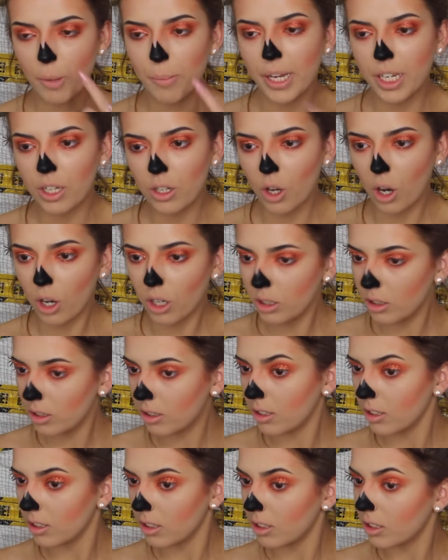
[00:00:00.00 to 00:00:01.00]
on my nose
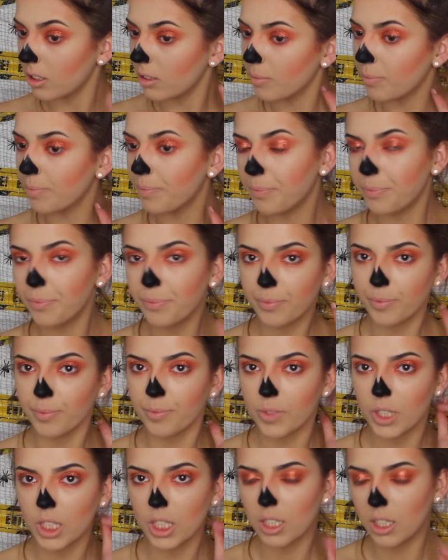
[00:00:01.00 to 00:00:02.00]
because
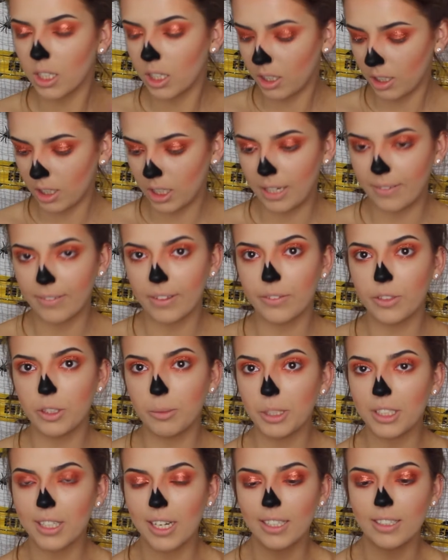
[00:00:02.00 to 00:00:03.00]
I don't have too
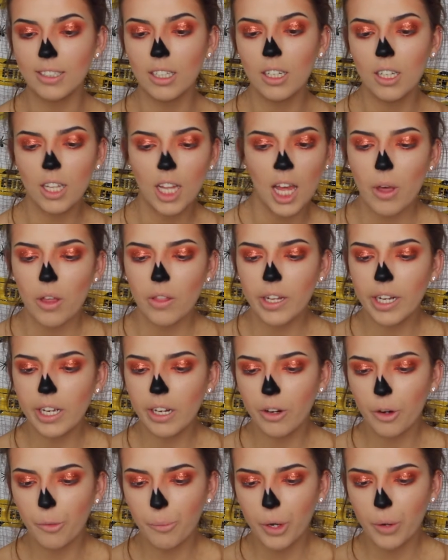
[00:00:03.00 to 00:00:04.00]
much glitter. And the
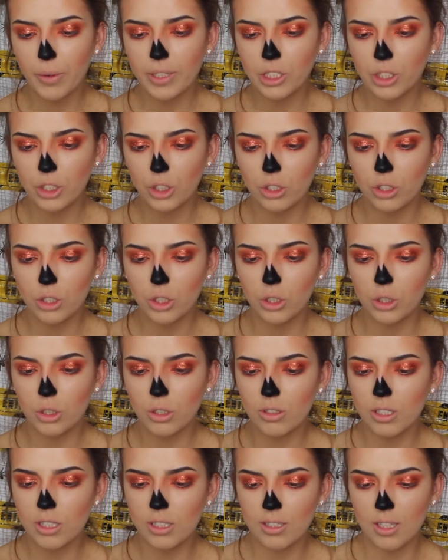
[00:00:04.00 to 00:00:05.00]
glitter I'm going to
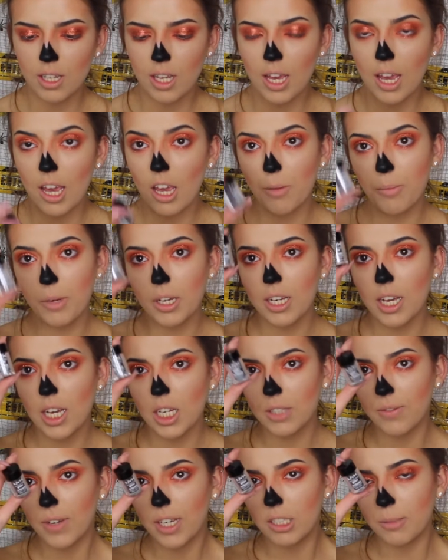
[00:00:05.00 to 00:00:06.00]
use is the
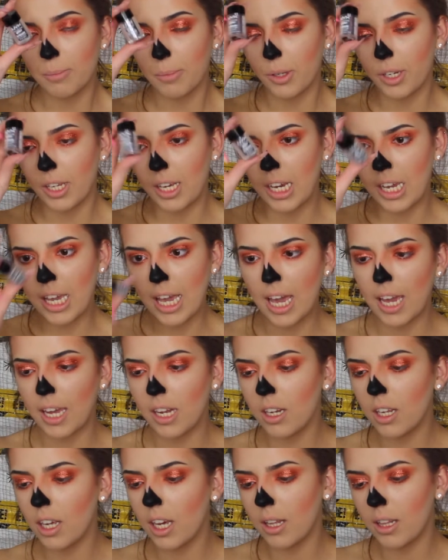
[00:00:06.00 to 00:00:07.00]
NYX Face and Body
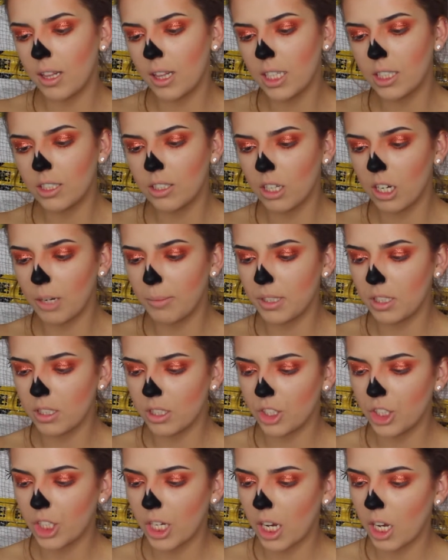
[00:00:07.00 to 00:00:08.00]
again, and this time it's in
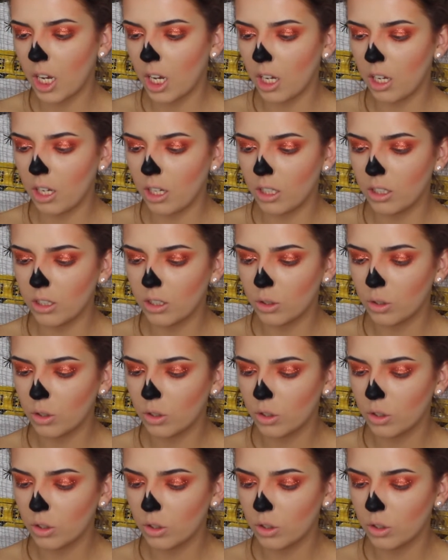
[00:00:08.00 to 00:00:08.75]
the shade